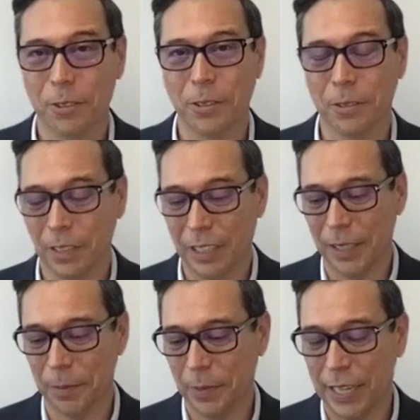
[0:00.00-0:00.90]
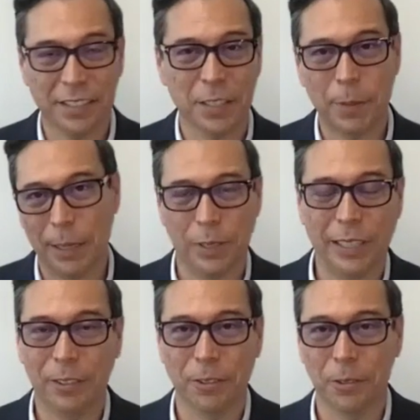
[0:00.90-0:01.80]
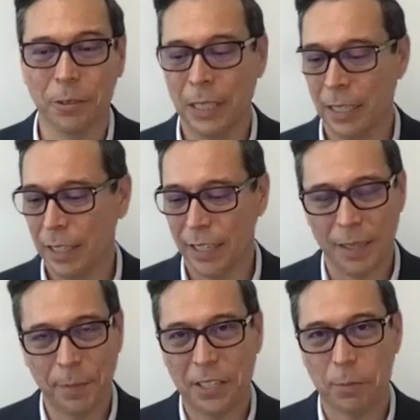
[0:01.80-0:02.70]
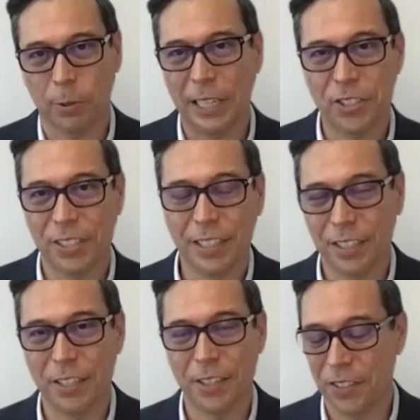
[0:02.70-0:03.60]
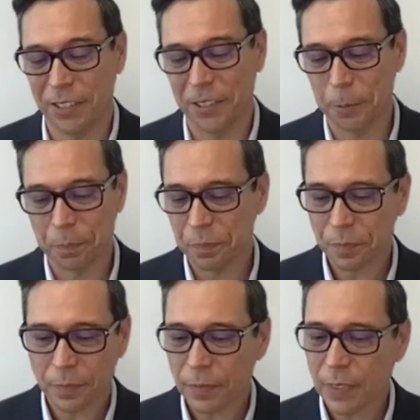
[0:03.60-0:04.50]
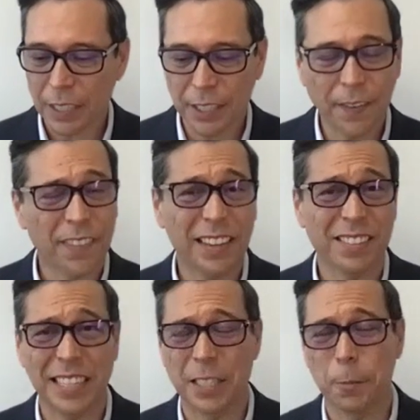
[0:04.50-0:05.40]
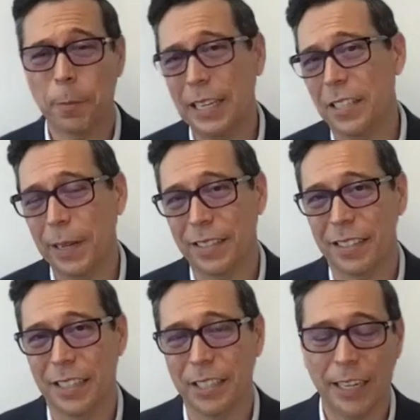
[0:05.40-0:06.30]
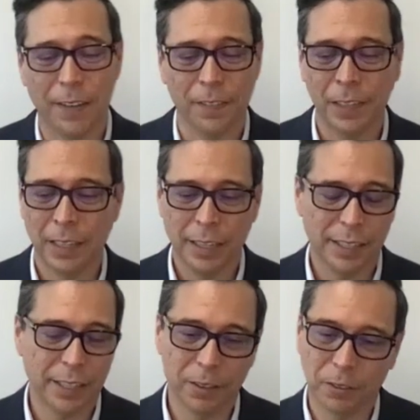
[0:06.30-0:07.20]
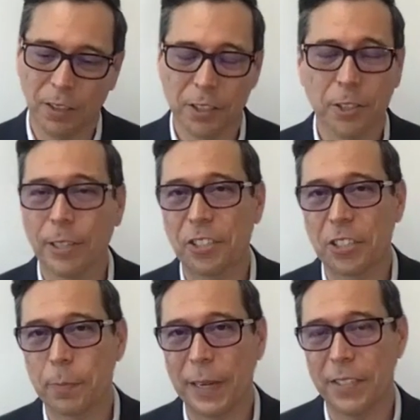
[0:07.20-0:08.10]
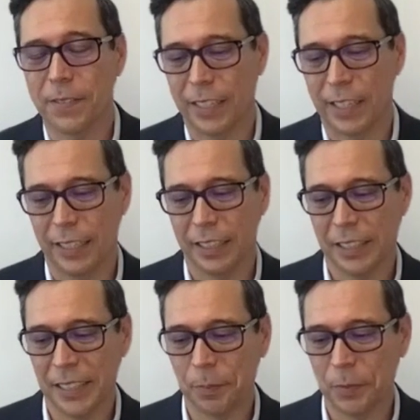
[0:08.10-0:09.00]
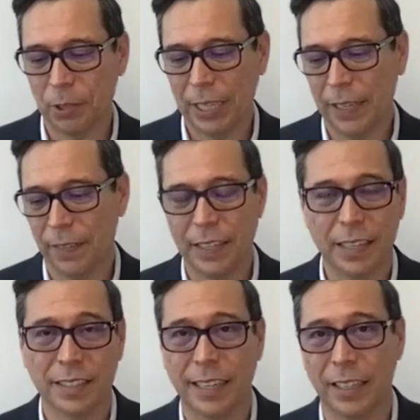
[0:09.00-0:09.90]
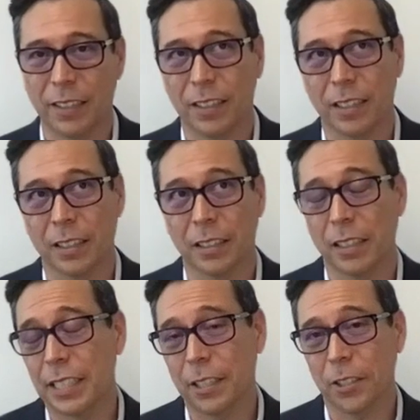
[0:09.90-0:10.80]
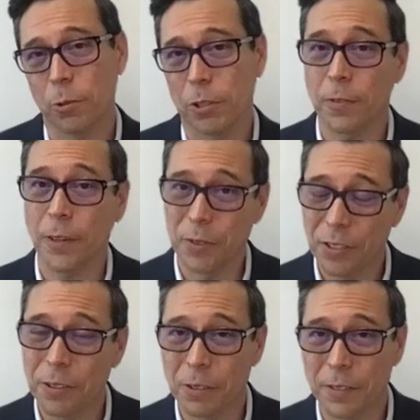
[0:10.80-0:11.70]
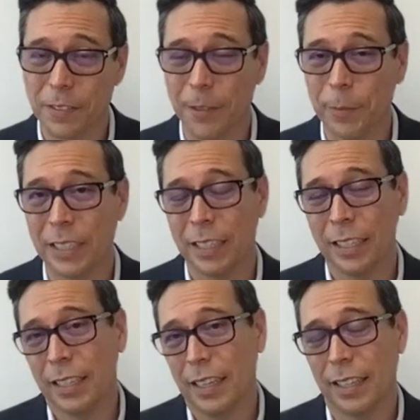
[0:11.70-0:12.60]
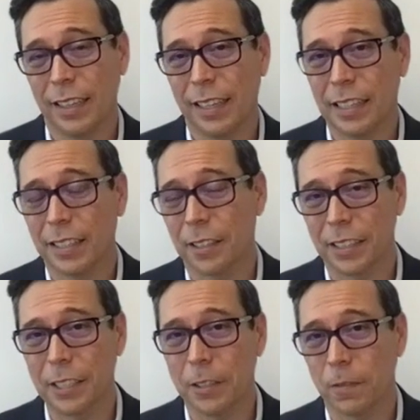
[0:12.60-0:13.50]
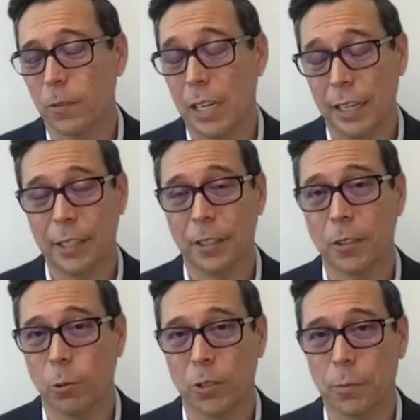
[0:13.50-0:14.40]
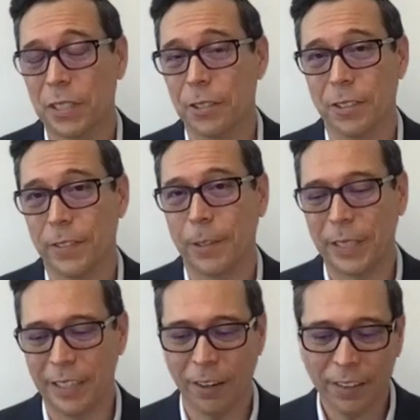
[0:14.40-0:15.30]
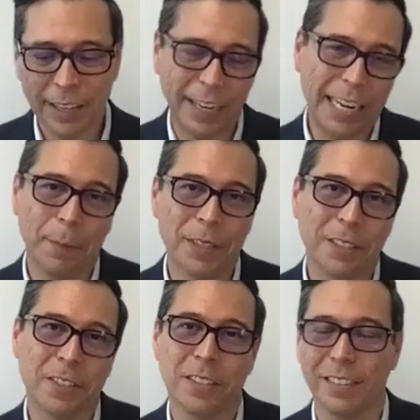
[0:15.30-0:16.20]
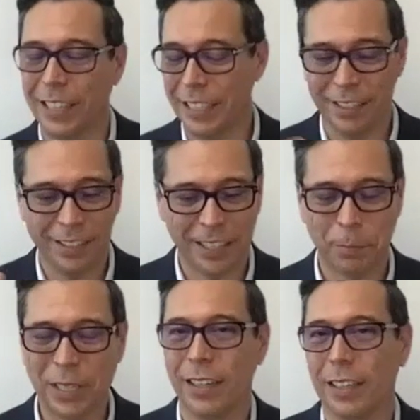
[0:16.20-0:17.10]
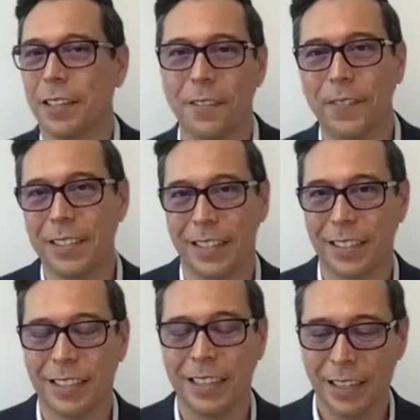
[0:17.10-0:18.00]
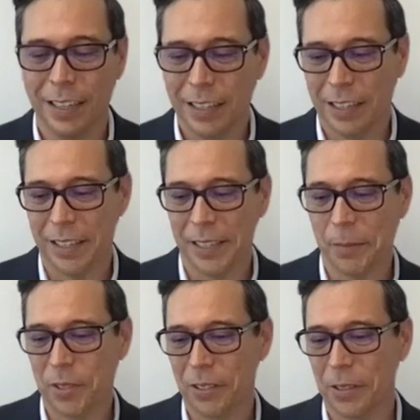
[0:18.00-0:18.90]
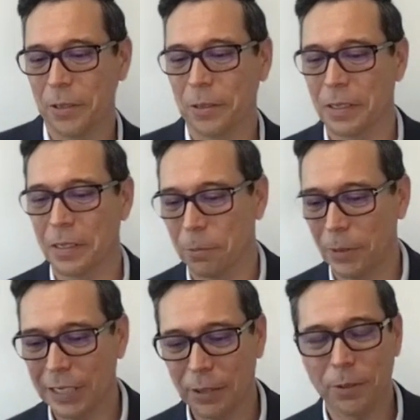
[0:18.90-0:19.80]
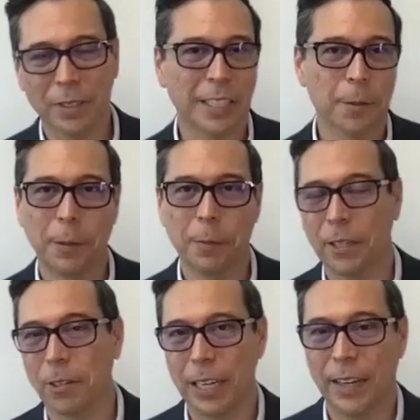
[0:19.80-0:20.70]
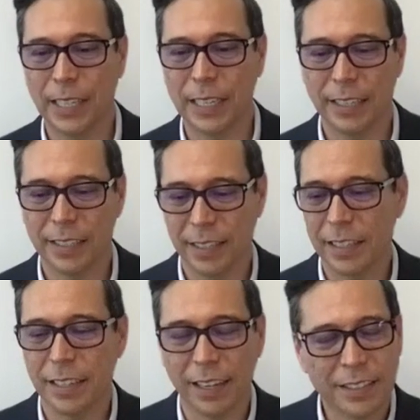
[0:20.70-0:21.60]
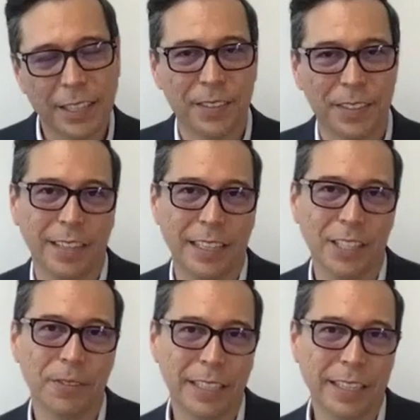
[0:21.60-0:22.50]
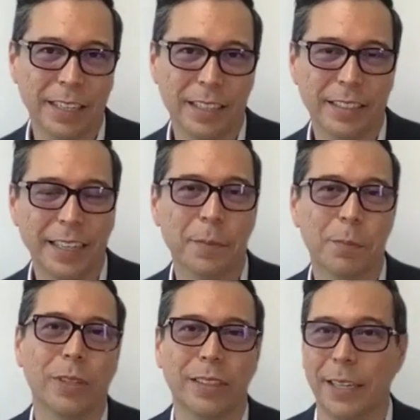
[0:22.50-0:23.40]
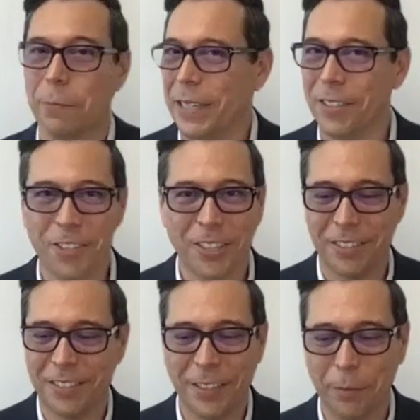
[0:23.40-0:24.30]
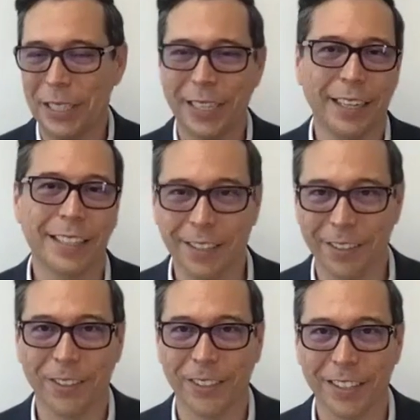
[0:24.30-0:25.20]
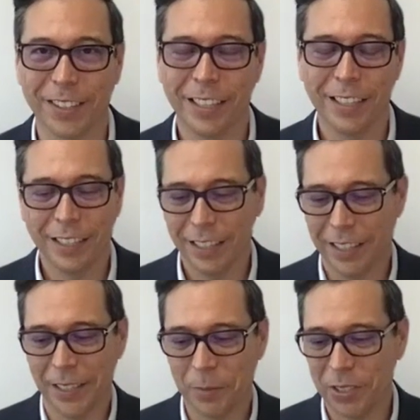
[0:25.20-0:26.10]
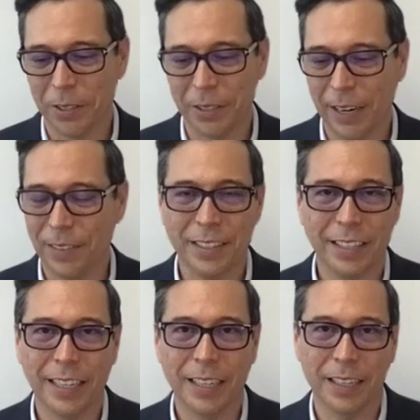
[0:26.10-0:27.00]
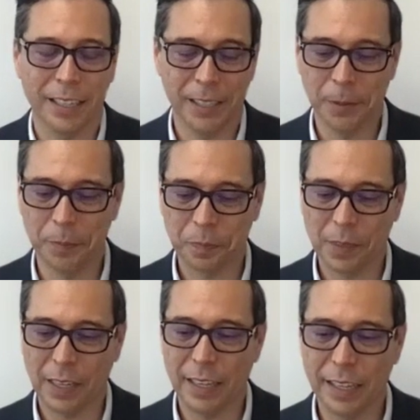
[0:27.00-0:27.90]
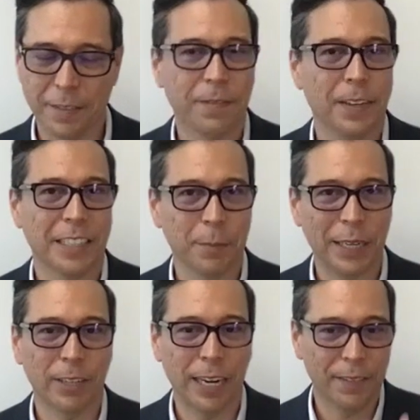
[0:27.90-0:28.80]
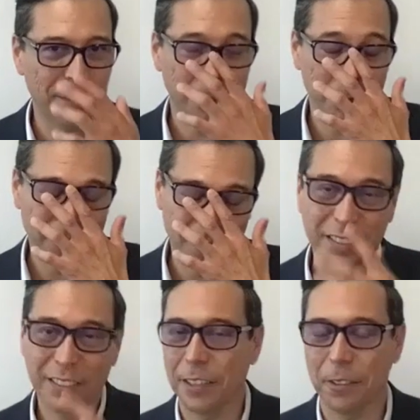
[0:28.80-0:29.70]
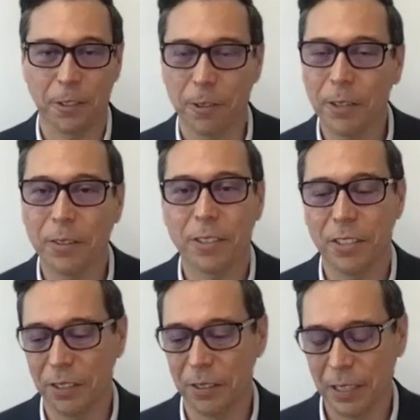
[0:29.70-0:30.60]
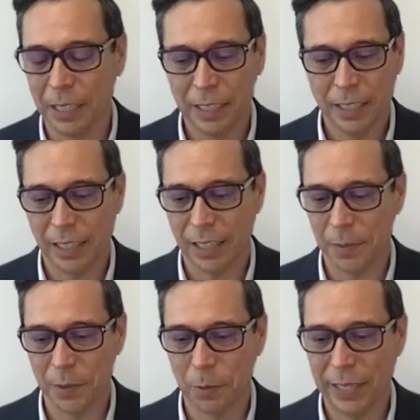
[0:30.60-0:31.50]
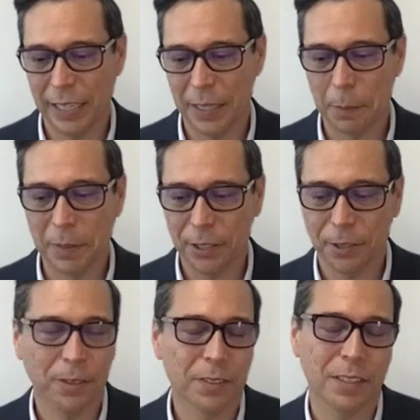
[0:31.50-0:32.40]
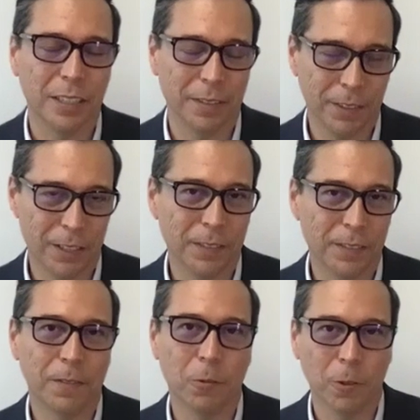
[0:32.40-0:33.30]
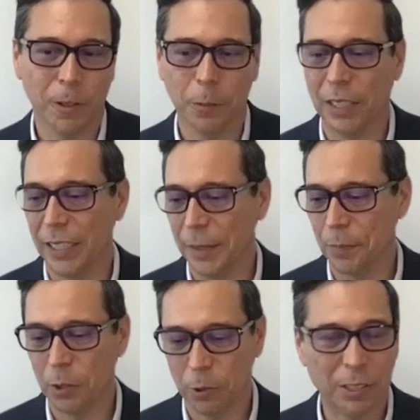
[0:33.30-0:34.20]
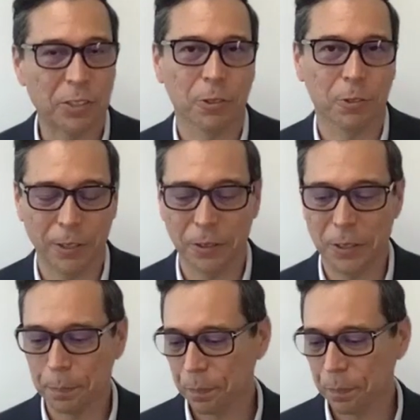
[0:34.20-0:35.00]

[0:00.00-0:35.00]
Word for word: through um, NASA's pipeline through um, exploration initiatives. So you have things like space medicine you have you know long duration space flight um, you have things that are geared towards pharmaceutical development yeah. and things that are geared, uh, geared towards material development and all that happens like you said because of the physics um, so the really cool thing about microgravity is it does give us that unique data point that we just simply cannot get on earth yeah. um, so everything um, is affected by gravity from the cellular growth to um, the way materials evolve and form um, through crystal growth.